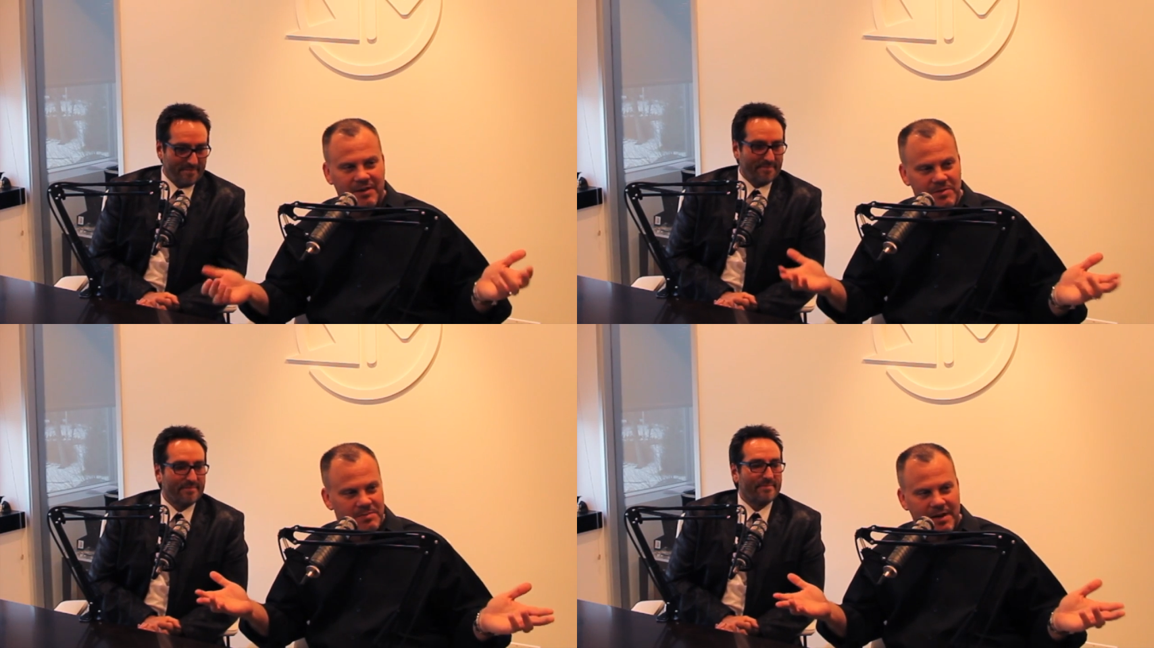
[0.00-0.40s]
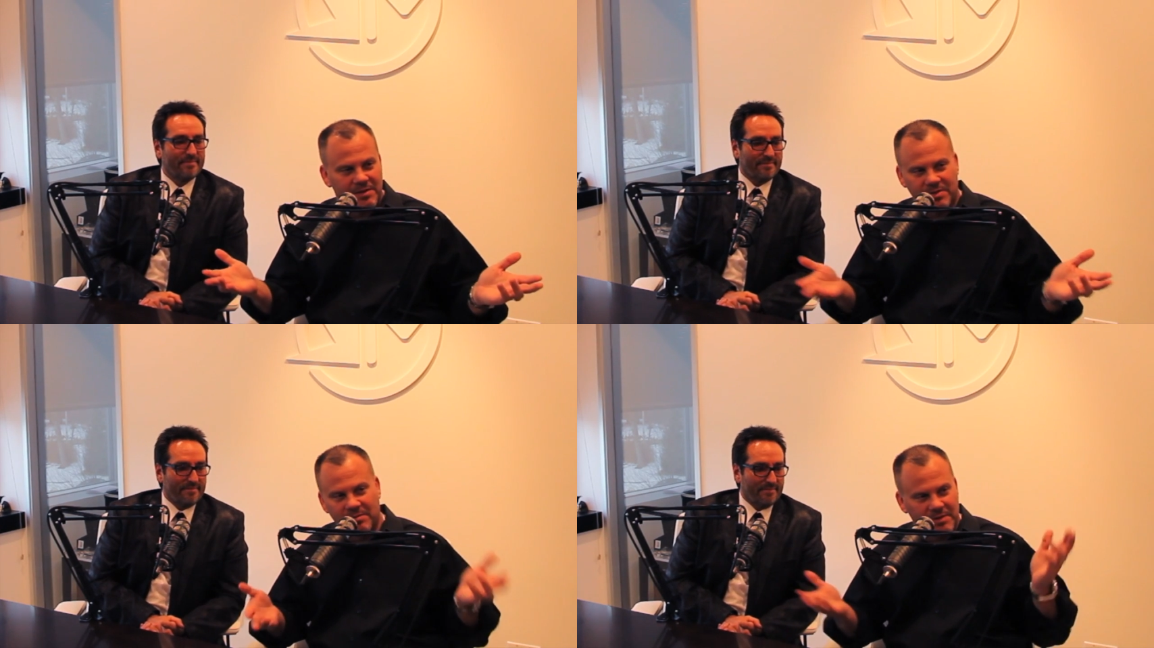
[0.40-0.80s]
Speaker 1: Everything was
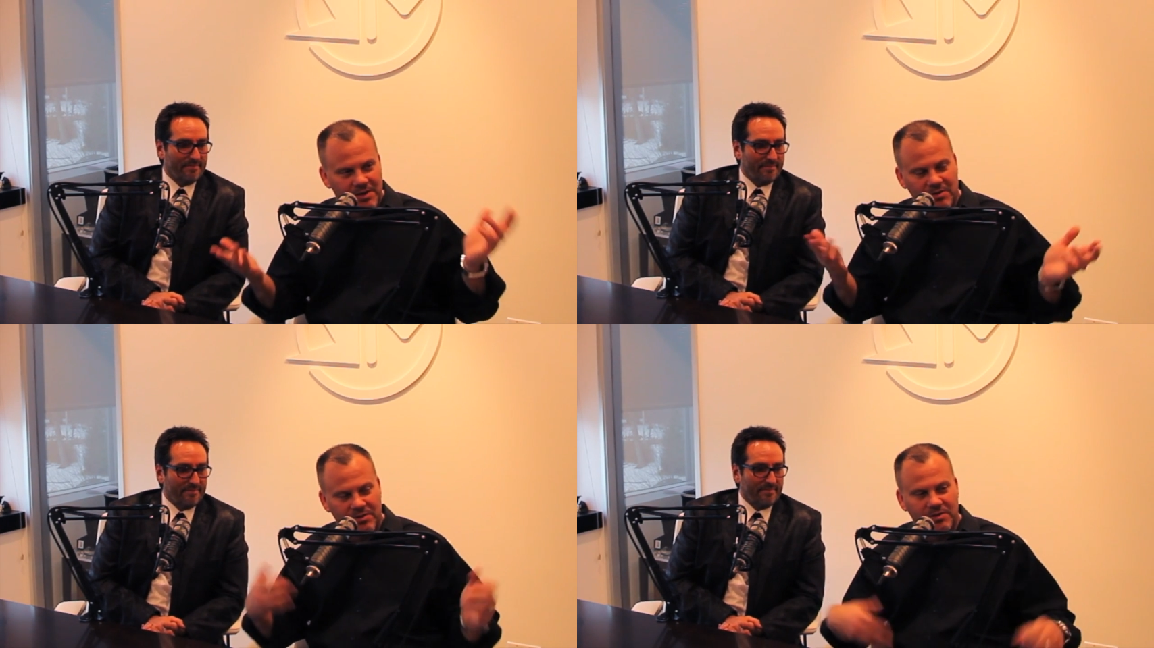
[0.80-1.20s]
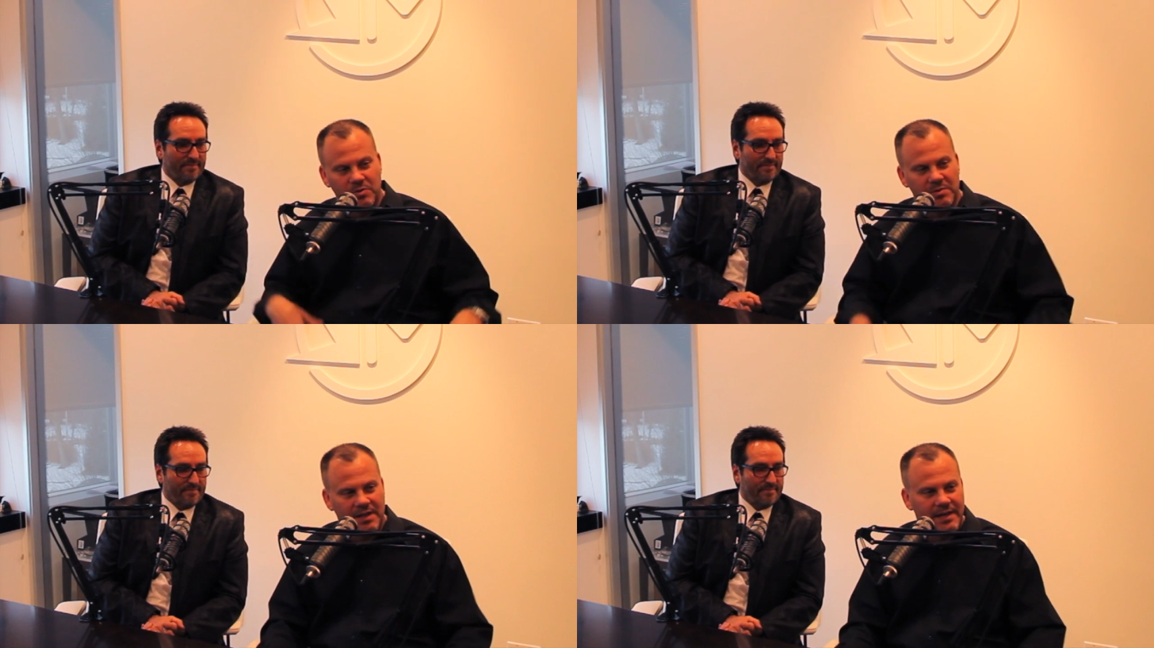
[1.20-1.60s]
about, you know, the
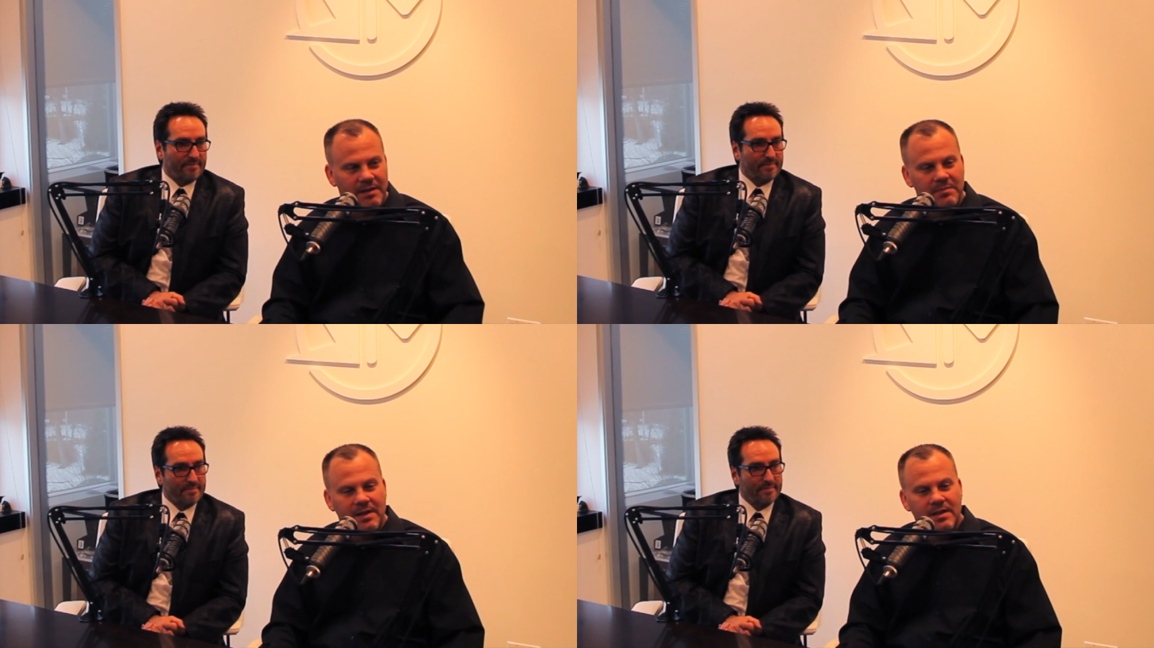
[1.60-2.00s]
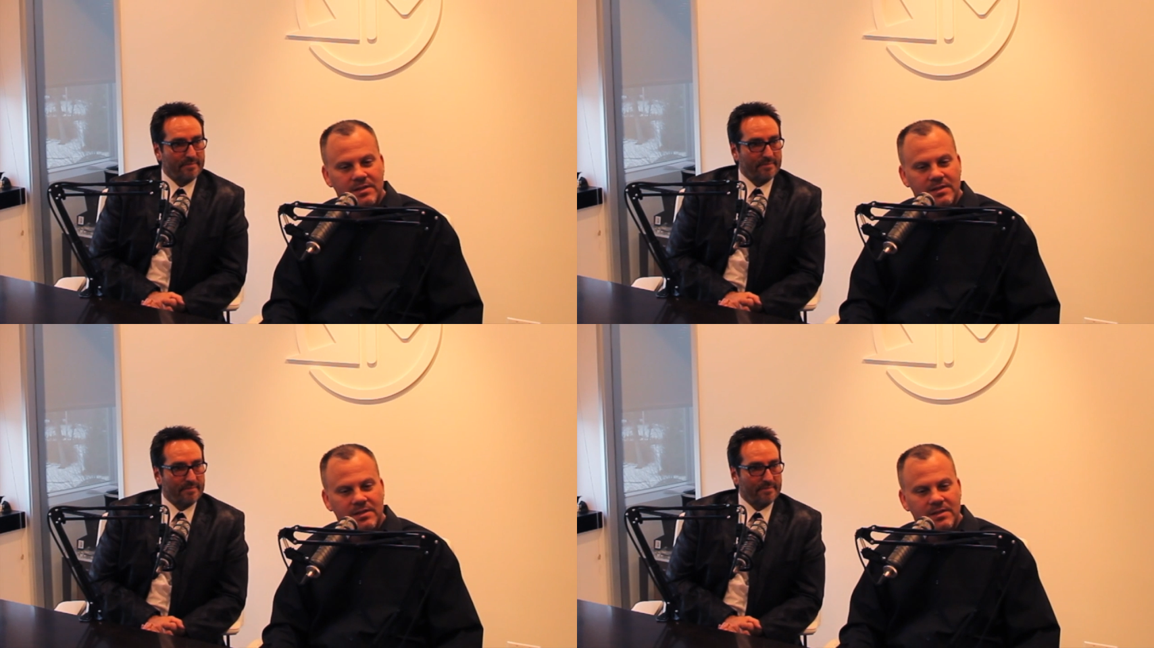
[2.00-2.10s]
new millennium.